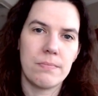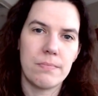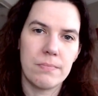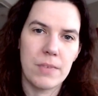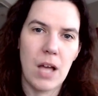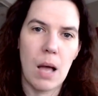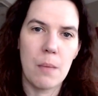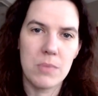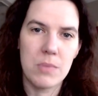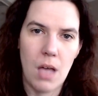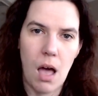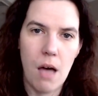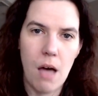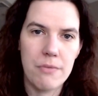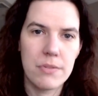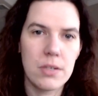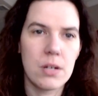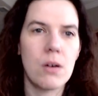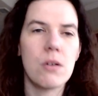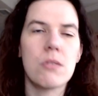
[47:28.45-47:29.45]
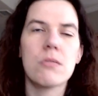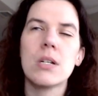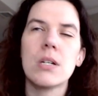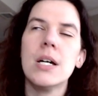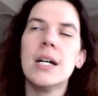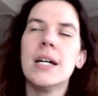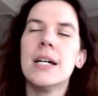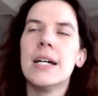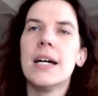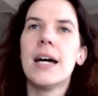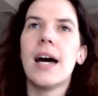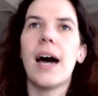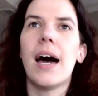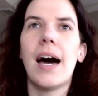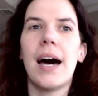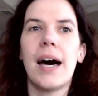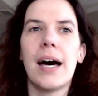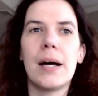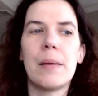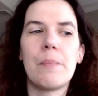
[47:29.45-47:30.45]
comes off the cone,
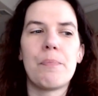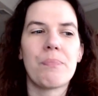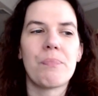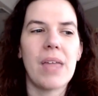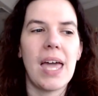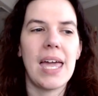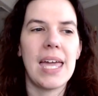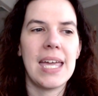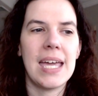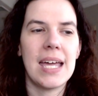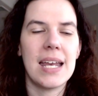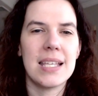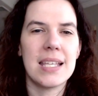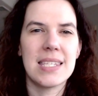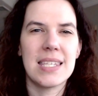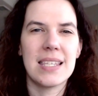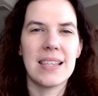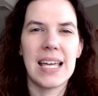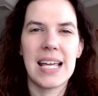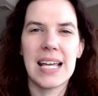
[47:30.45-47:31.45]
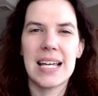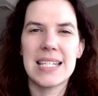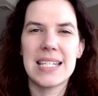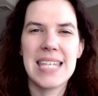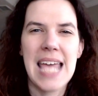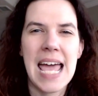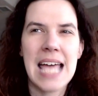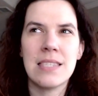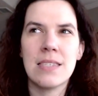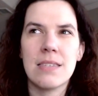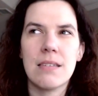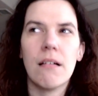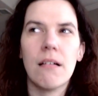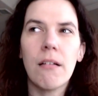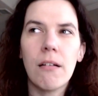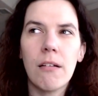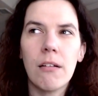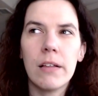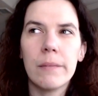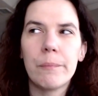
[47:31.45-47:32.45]
and it's like a
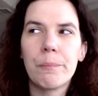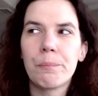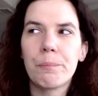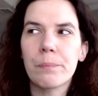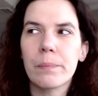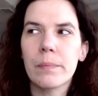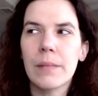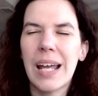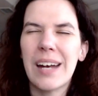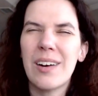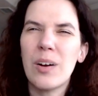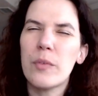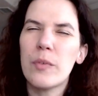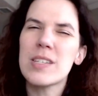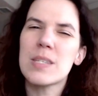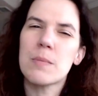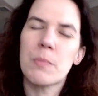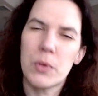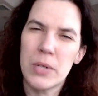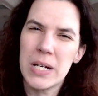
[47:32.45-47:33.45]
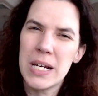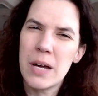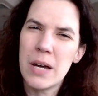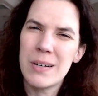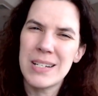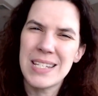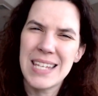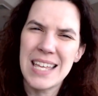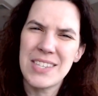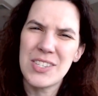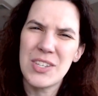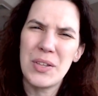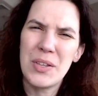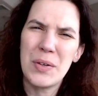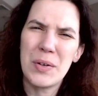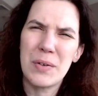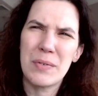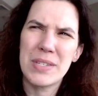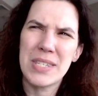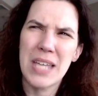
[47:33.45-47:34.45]
tencel. I don't know if it's merino and tencel
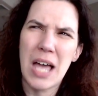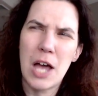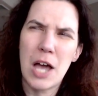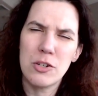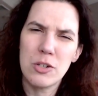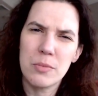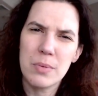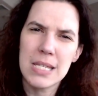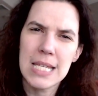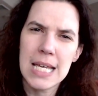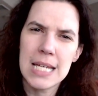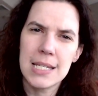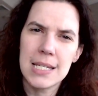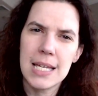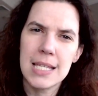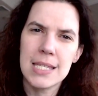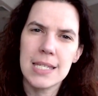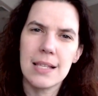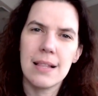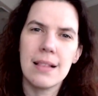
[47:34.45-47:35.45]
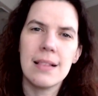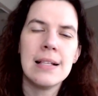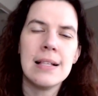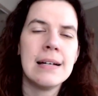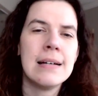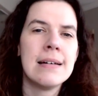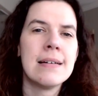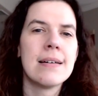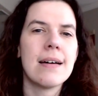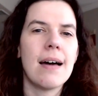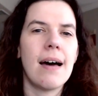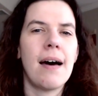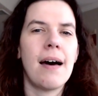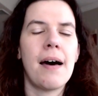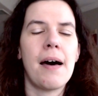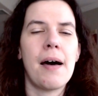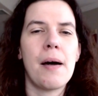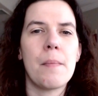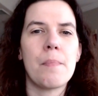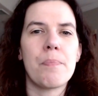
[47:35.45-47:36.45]
or if it's 100% tencel,
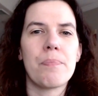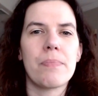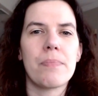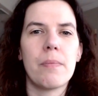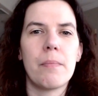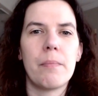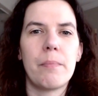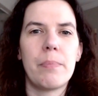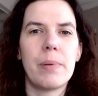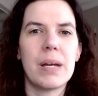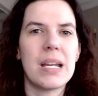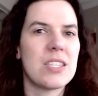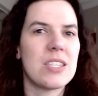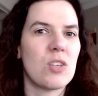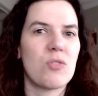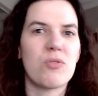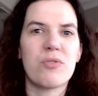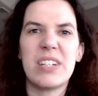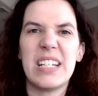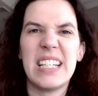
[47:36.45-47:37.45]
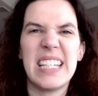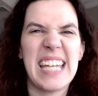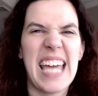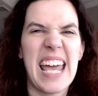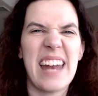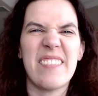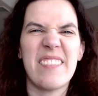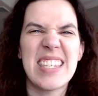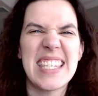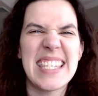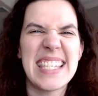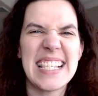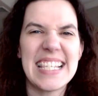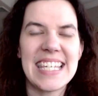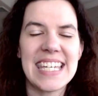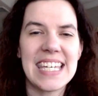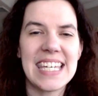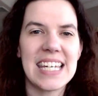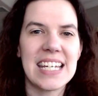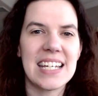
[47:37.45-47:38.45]
but it's a really kind of
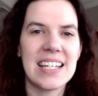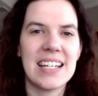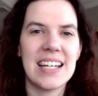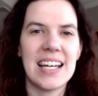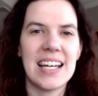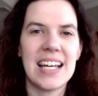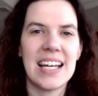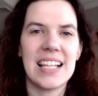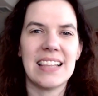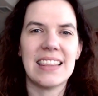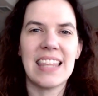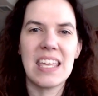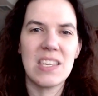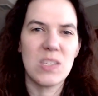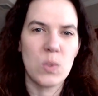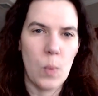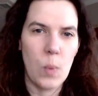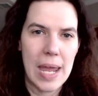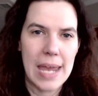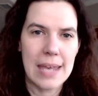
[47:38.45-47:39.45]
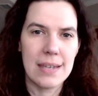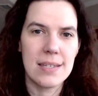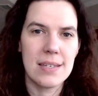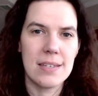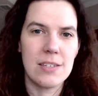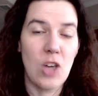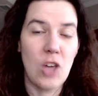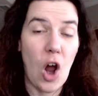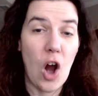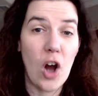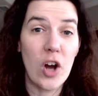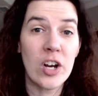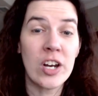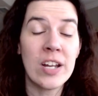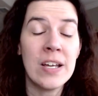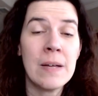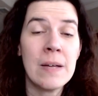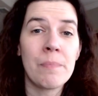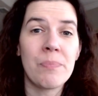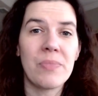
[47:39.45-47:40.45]
sleek lace weight yarn
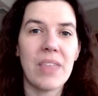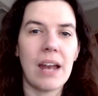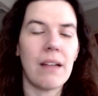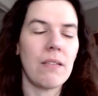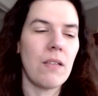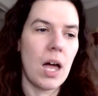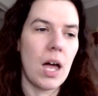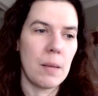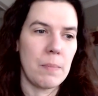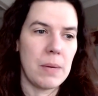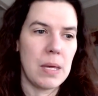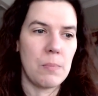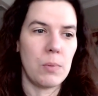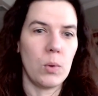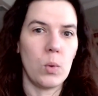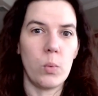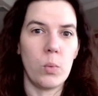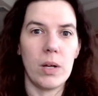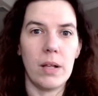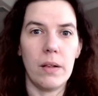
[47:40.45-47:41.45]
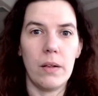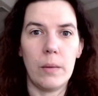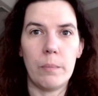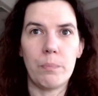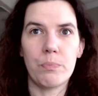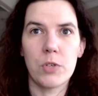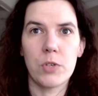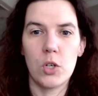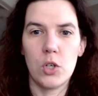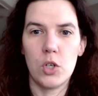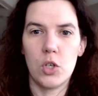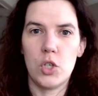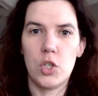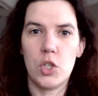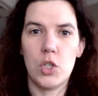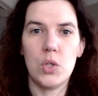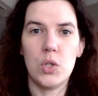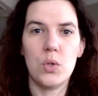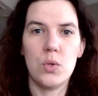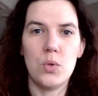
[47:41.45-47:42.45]
that a lot of people will
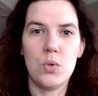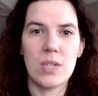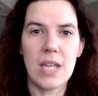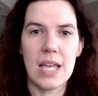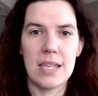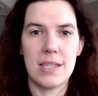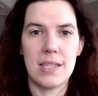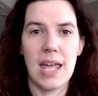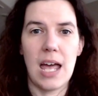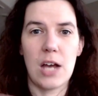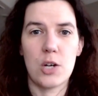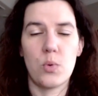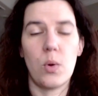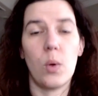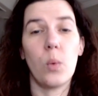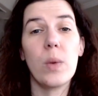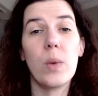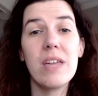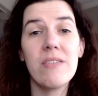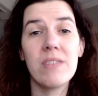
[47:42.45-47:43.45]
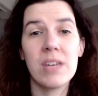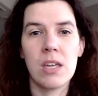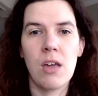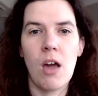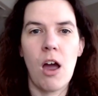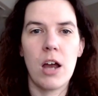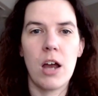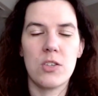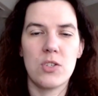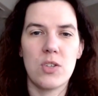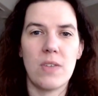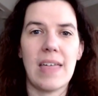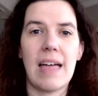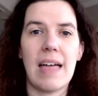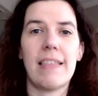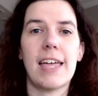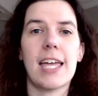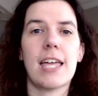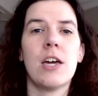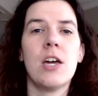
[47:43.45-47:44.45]
use as the actual weaving yarn, so
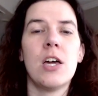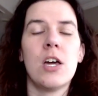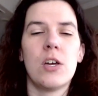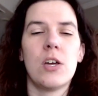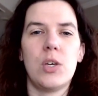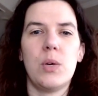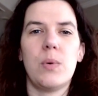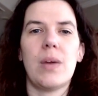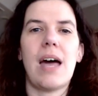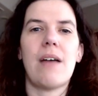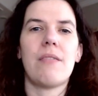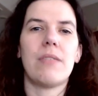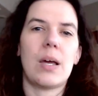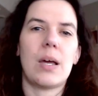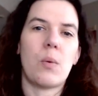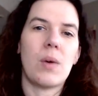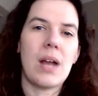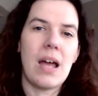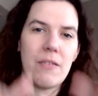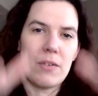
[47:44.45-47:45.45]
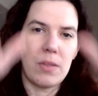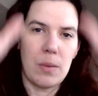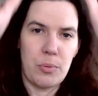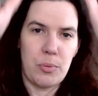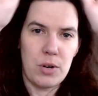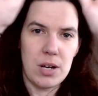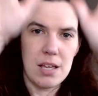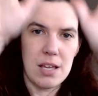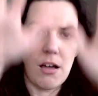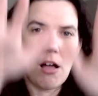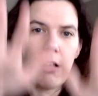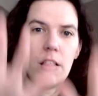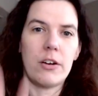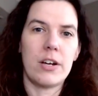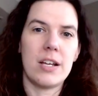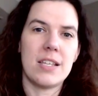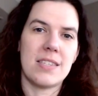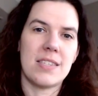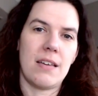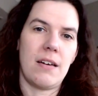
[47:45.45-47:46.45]
that you would have whatever the pretty color
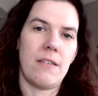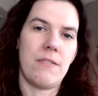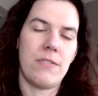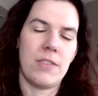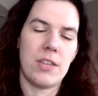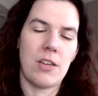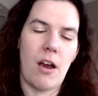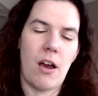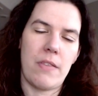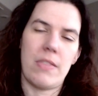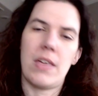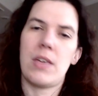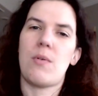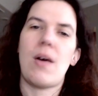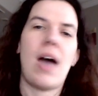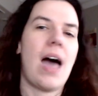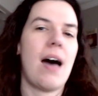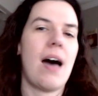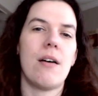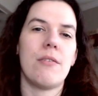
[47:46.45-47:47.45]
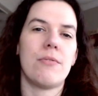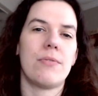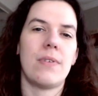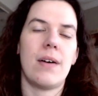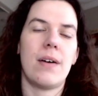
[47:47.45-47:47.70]
is of the yarn that you have